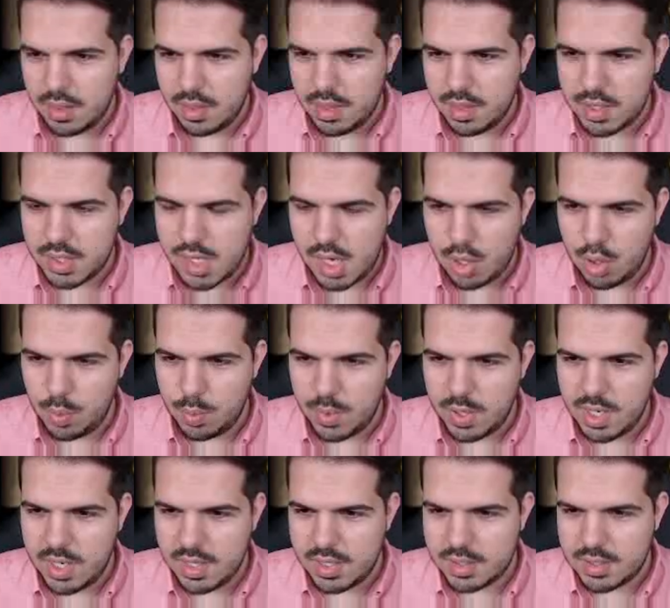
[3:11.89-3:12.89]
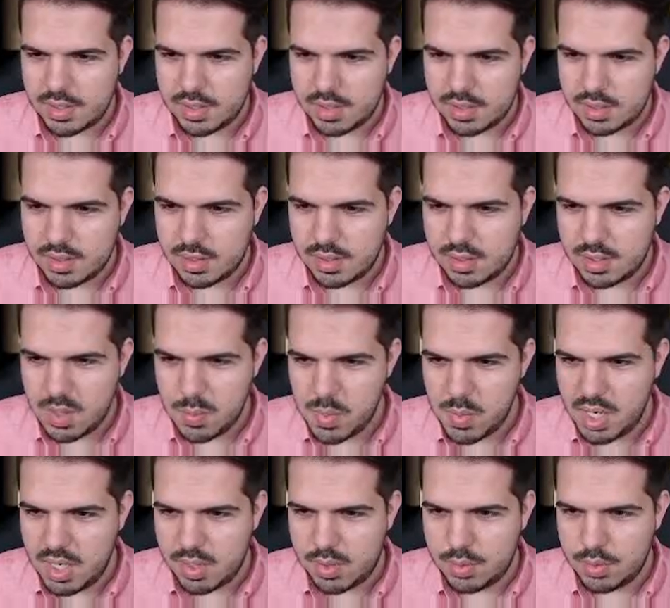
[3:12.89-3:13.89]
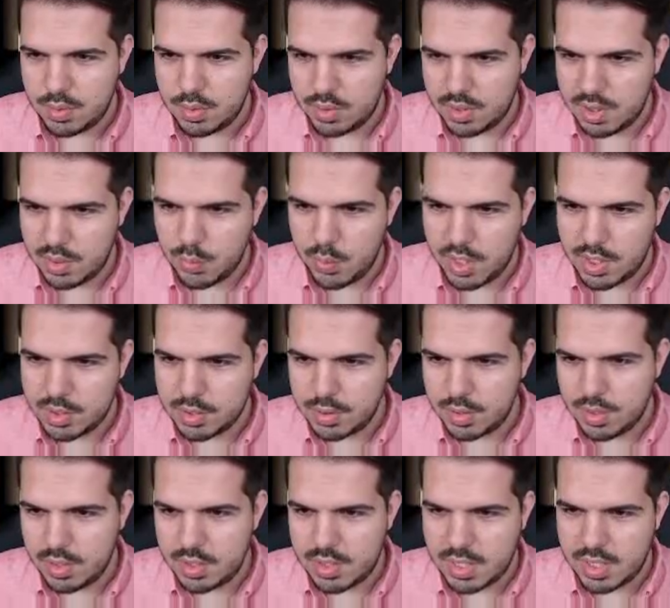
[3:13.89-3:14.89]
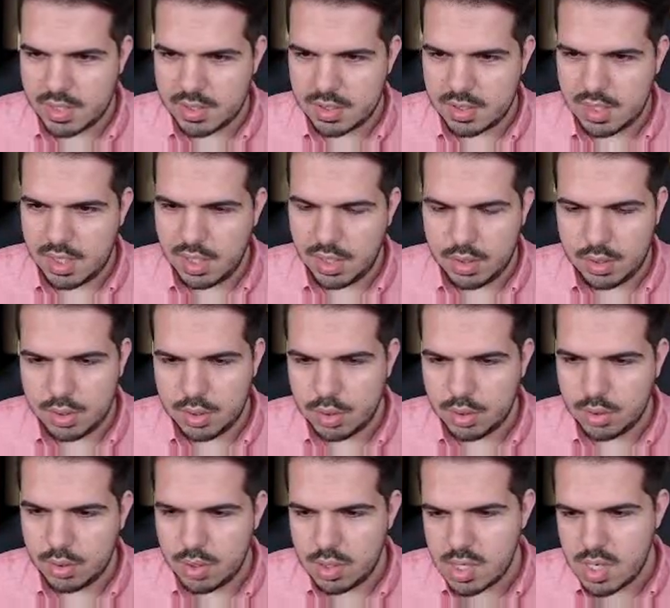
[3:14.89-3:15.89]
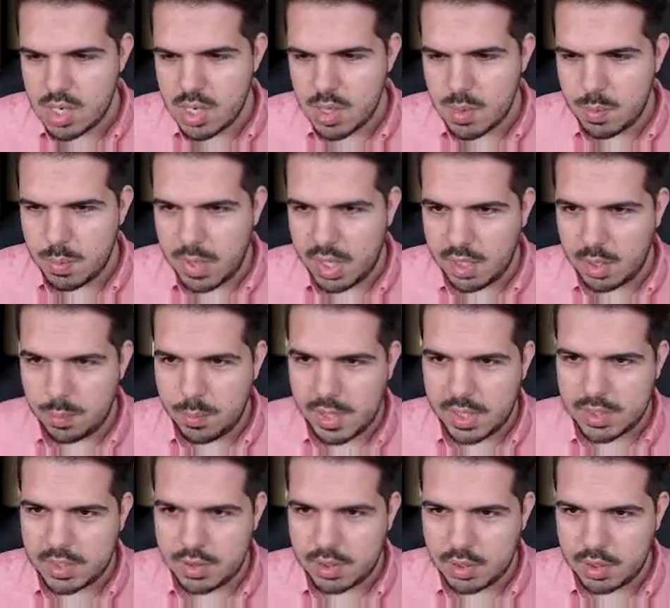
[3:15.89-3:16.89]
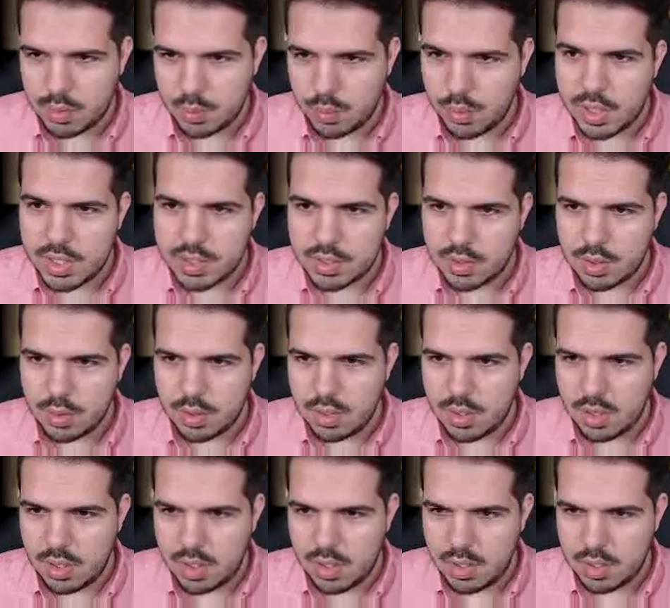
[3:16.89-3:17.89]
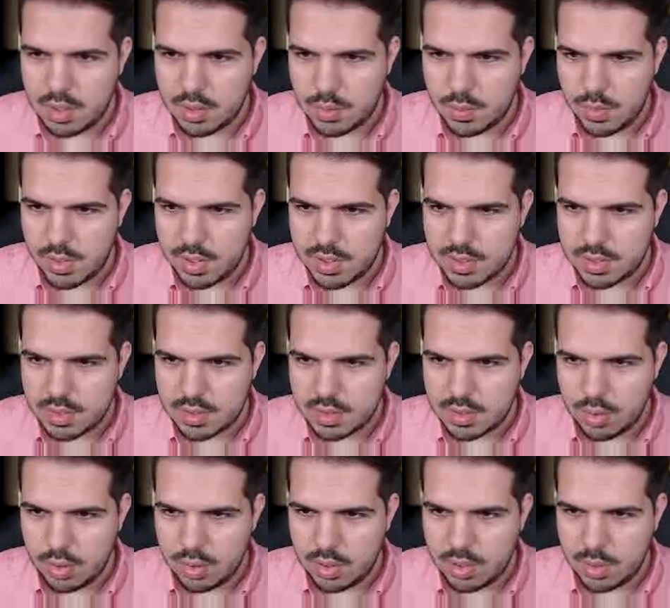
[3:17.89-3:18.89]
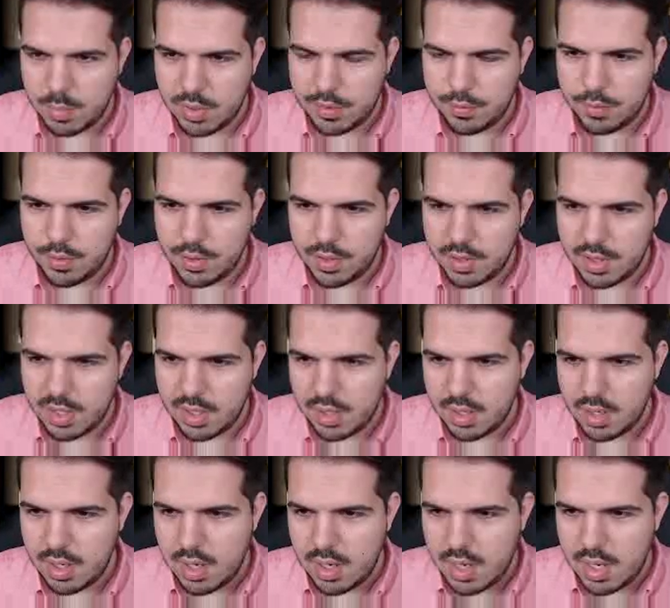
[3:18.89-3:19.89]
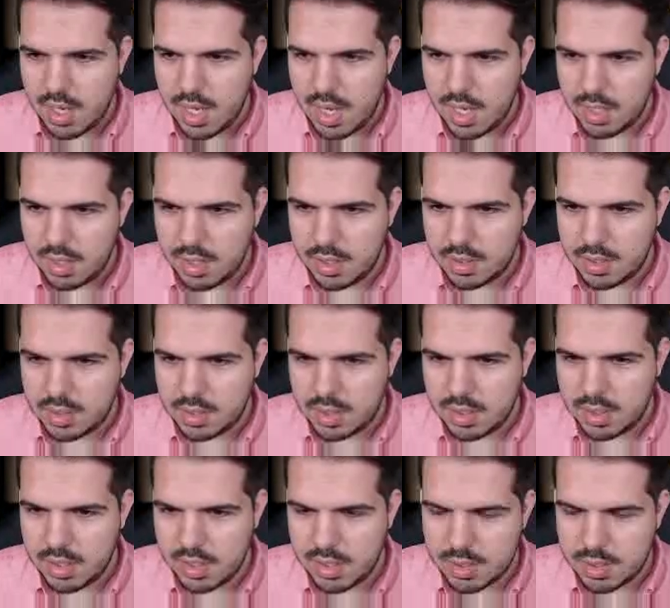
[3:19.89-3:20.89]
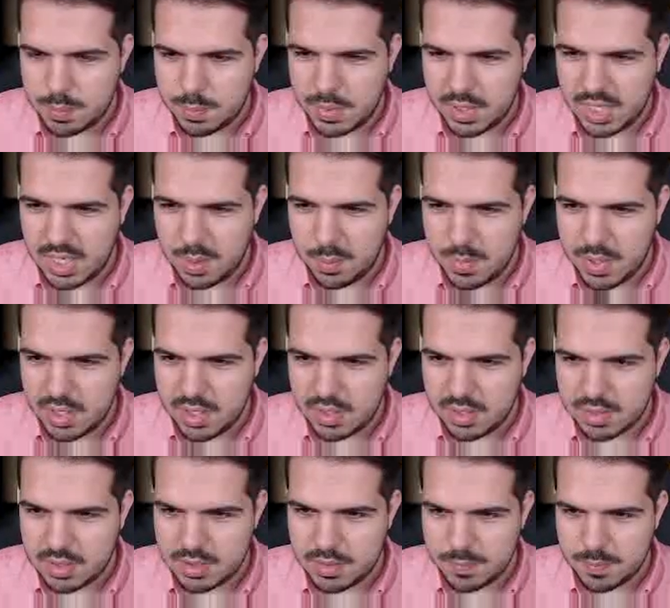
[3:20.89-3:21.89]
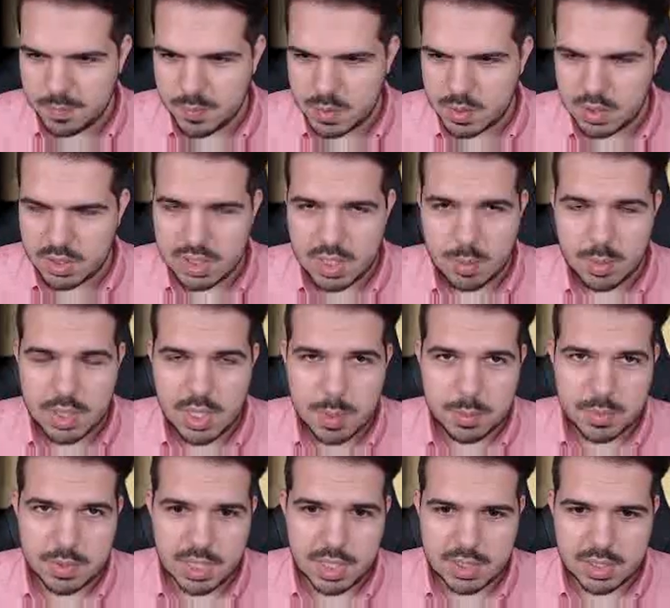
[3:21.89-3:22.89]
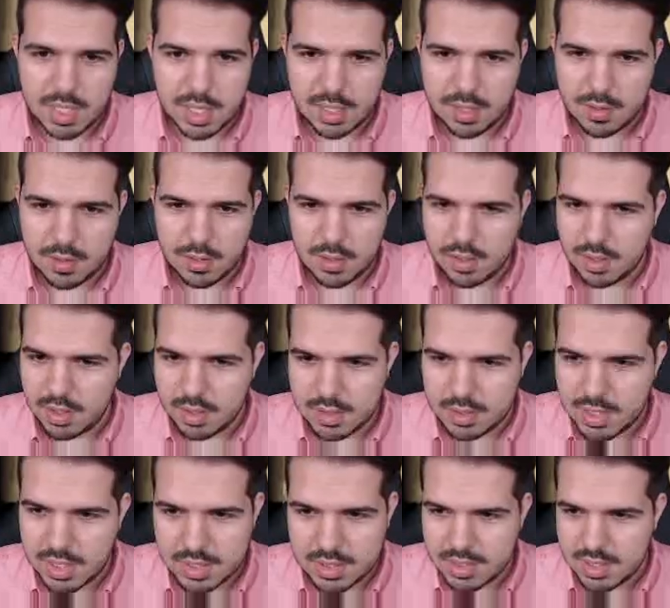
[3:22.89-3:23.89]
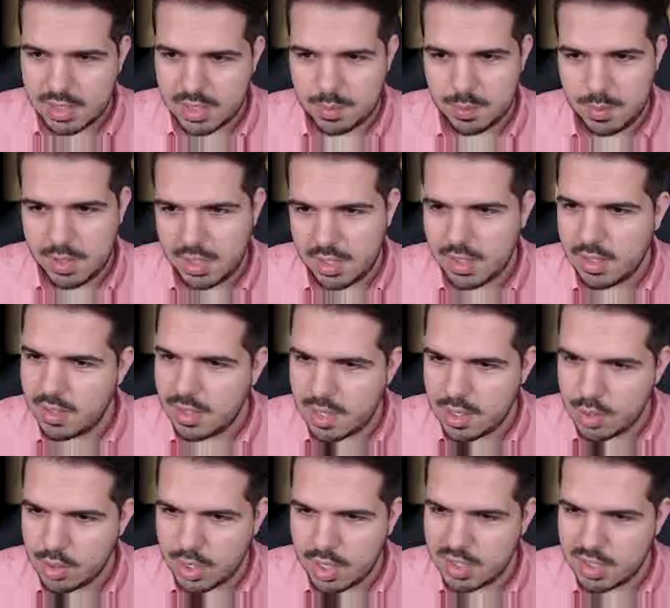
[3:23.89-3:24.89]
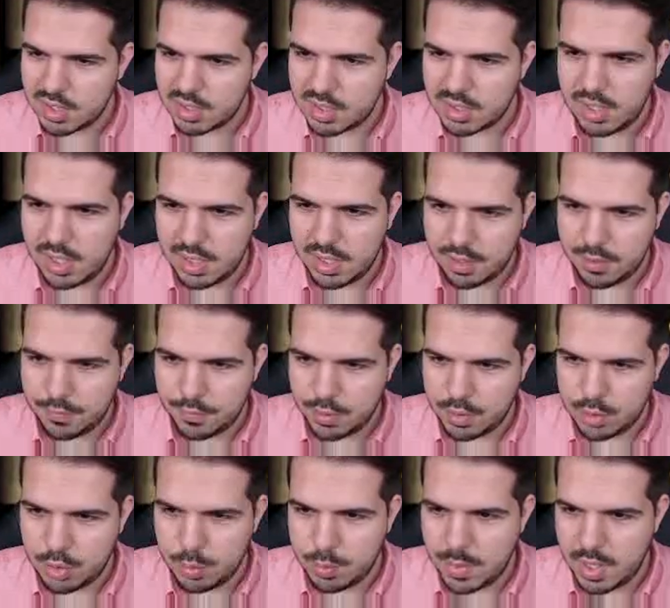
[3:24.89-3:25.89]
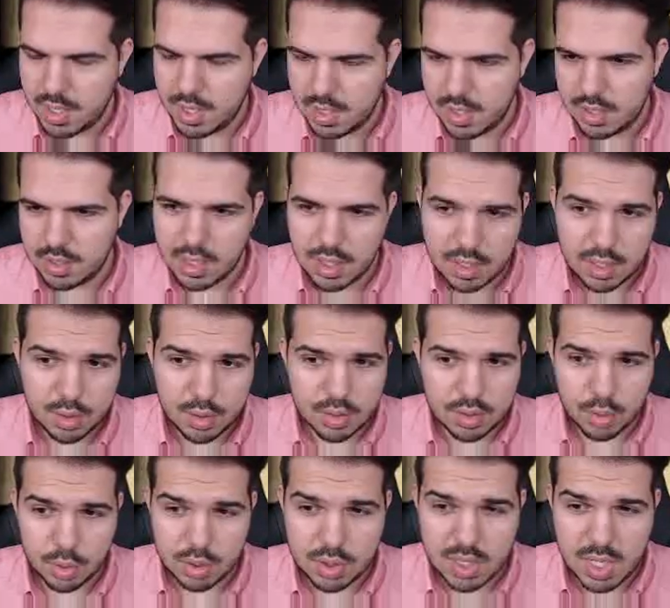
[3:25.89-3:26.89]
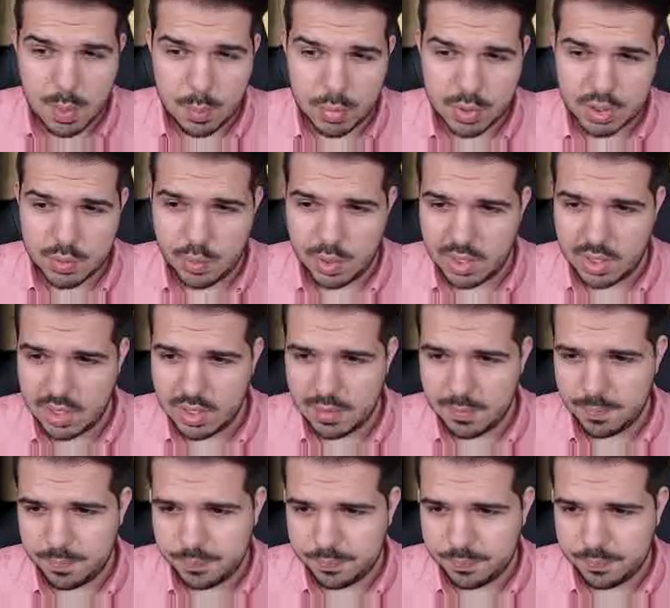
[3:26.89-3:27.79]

The Shadow Blast, similar to the Drain Soul, it doesn't heal you, but it makes your quest going a bit further, and it clears bigger minions. So sometimes there's like a 6/6 minion and you can just clear that for 2 mana and get a good tempo swing in.